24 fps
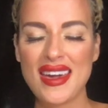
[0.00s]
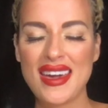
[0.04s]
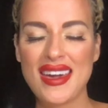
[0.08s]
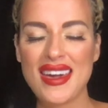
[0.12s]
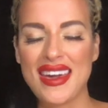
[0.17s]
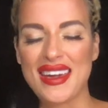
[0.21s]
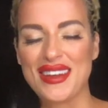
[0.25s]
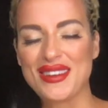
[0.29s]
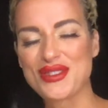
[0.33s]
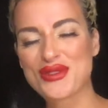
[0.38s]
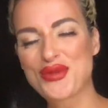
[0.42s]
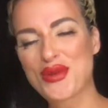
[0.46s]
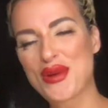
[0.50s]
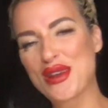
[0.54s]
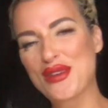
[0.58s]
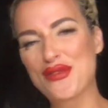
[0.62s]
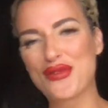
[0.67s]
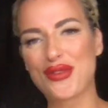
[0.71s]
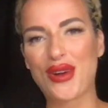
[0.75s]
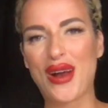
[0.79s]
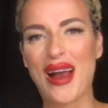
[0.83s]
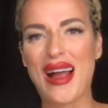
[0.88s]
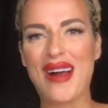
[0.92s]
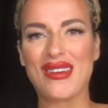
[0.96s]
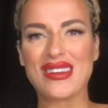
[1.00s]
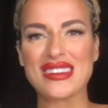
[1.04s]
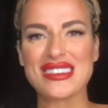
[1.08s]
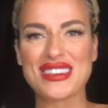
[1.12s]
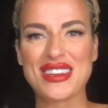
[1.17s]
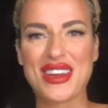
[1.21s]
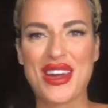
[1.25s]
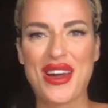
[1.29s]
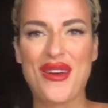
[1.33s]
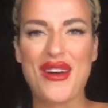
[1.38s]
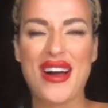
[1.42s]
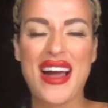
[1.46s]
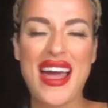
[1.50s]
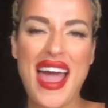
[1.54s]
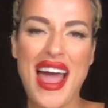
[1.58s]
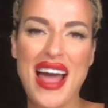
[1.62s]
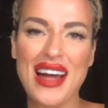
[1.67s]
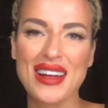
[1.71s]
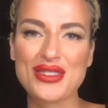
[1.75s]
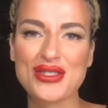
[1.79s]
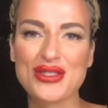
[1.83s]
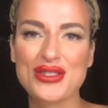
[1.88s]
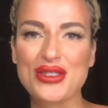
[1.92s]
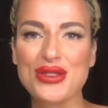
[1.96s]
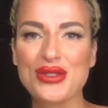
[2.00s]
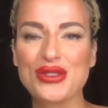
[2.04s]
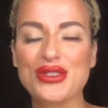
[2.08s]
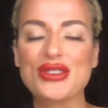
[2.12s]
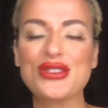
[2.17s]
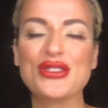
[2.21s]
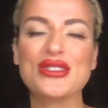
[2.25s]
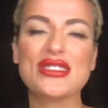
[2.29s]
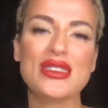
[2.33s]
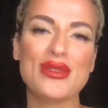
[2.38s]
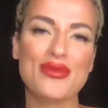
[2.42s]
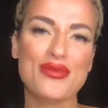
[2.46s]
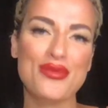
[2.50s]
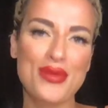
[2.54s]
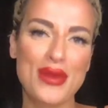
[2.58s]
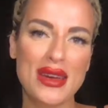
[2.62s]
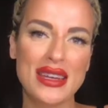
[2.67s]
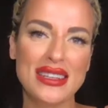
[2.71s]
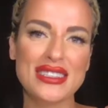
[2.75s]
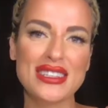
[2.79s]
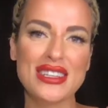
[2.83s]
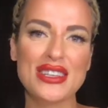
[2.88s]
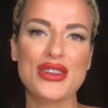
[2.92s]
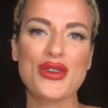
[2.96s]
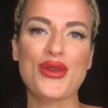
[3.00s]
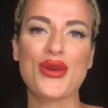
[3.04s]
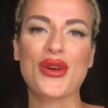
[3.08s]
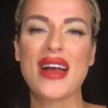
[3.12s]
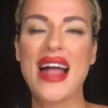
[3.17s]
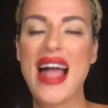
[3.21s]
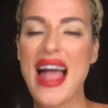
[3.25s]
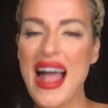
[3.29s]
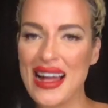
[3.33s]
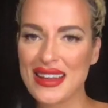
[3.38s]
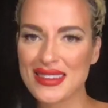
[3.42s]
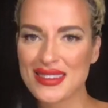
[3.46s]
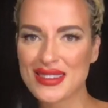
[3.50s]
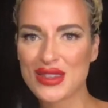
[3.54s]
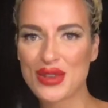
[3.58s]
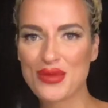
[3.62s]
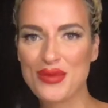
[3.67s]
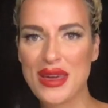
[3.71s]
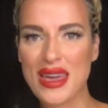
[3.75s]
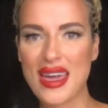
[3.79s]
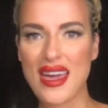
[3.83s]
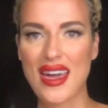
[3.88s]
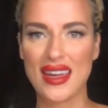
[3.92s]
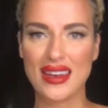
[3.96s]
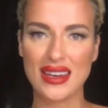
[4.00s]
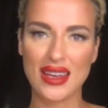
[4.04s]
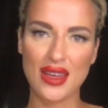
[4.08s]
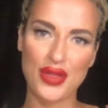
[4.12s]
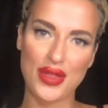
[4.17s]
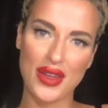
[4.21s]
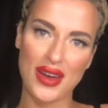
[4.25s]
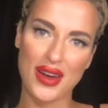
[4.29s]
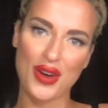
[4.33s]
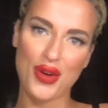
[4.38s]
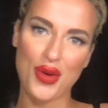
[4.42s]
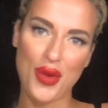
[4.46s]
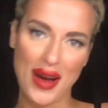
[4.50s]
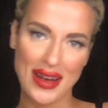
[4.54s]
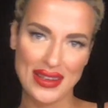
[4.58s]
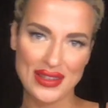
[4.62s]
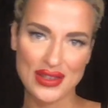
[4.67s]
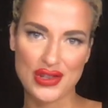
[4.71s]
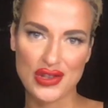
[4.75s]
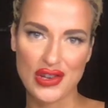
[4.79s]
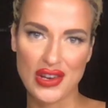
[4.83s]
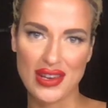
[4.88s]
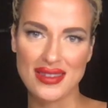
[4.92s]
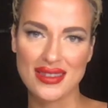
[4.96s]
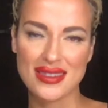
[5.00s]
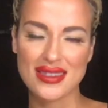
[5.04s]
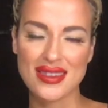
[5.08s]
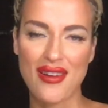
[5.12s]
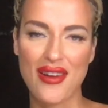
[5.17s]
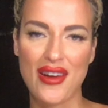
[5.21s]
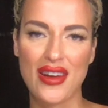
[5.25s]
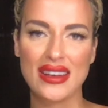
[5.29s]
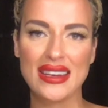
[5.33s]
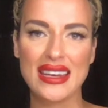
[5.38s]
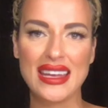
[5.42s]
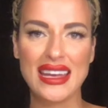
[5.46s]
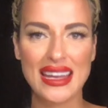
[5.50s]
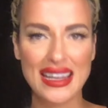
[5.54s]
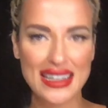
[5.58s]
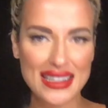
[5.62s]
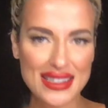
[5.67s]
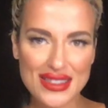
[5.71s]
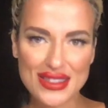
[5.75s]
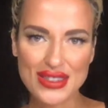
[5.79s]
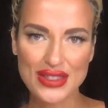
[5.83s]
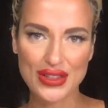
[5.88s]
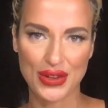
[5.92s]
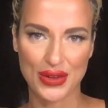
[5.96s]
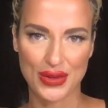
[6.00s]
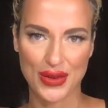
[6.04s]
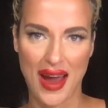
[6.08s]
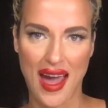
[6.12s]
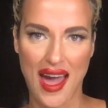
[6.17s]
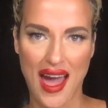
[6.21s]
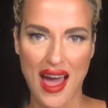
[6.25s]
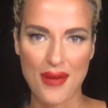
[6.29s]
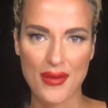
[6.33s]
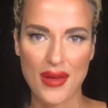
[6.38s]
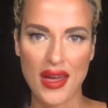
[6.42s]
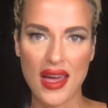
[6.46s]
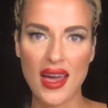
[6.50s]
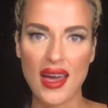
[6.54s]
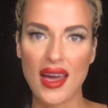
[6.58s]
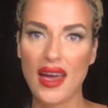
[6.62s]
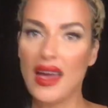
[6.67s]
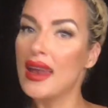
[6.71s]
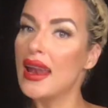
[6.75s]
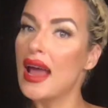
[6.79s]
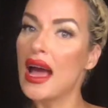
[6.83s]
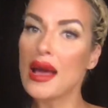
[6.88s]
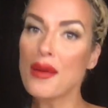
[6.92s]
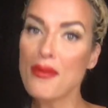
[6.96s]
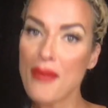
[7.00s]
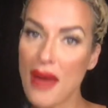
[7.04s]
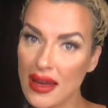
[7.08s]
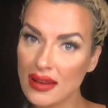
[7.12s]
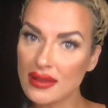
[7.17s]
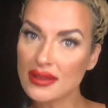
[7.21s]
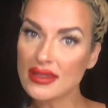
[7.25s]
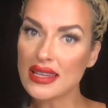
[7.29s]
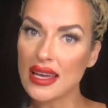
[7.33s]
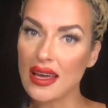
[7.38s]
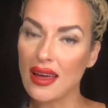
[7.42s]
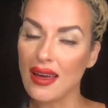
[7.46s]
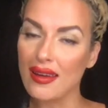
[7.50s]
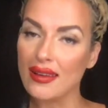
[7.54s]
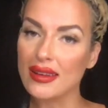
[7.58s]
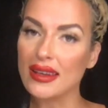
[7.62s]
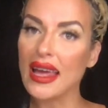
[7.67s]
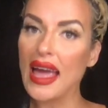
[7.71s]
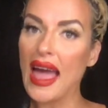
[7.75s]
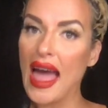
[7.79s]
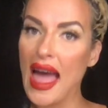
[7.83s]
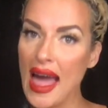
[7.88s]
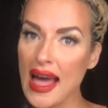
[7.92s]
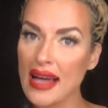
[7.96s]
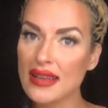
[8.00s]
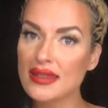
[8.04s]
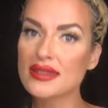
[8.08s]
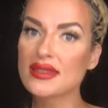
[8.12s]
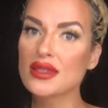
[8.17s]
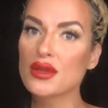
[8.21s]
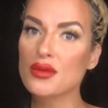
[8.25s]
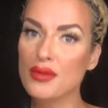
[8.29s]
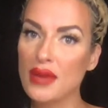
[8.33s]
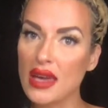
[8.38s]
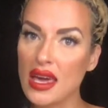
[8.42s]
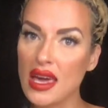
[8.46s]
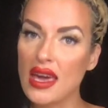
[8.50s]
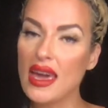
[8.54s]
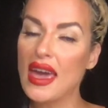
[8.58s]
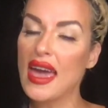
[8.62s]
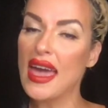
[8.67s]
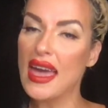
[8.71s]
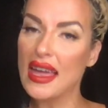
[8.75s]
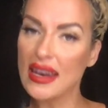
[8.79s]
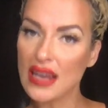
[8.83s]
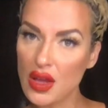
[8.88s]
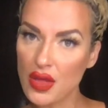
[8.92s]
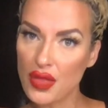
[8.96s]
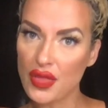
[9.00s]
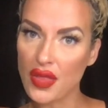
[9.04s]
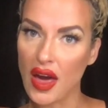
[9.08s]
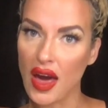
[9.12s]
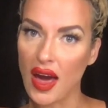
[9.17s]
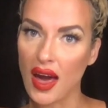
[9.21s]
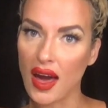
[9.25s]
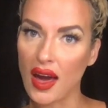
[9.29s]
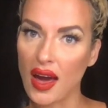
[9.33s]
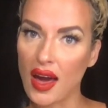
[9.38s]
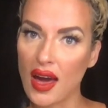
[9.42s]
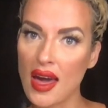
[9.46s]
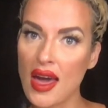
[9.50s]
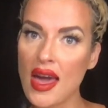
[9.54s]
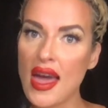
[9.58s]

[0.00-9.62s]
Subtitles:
And 24 hours ago, I asked you to submit your Ask Me Anything questions on Instagram. And I meant it. Ask me anything.